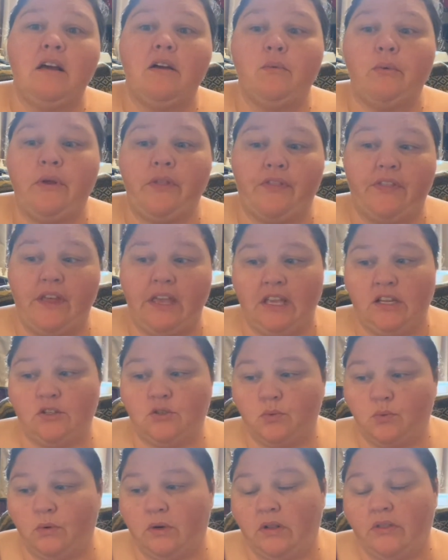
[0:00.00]
with
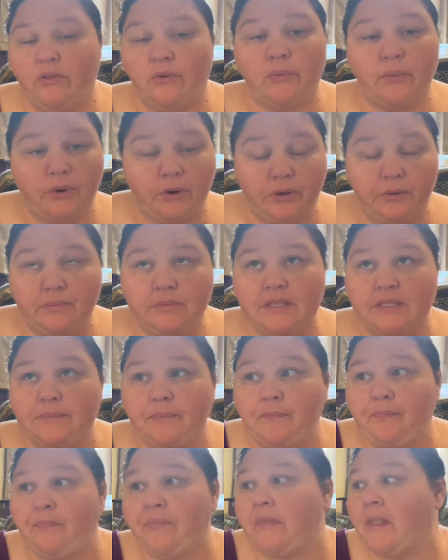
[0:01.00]
each one of the rooms.
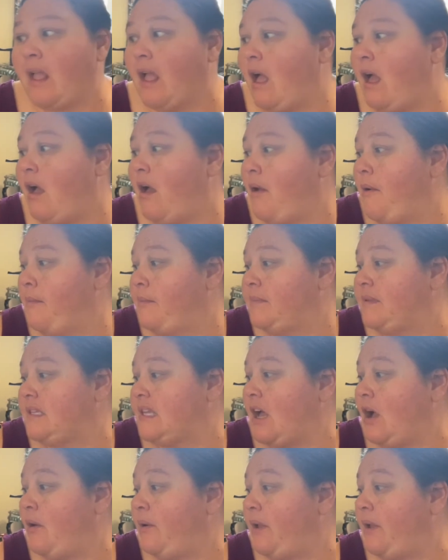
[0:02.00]
So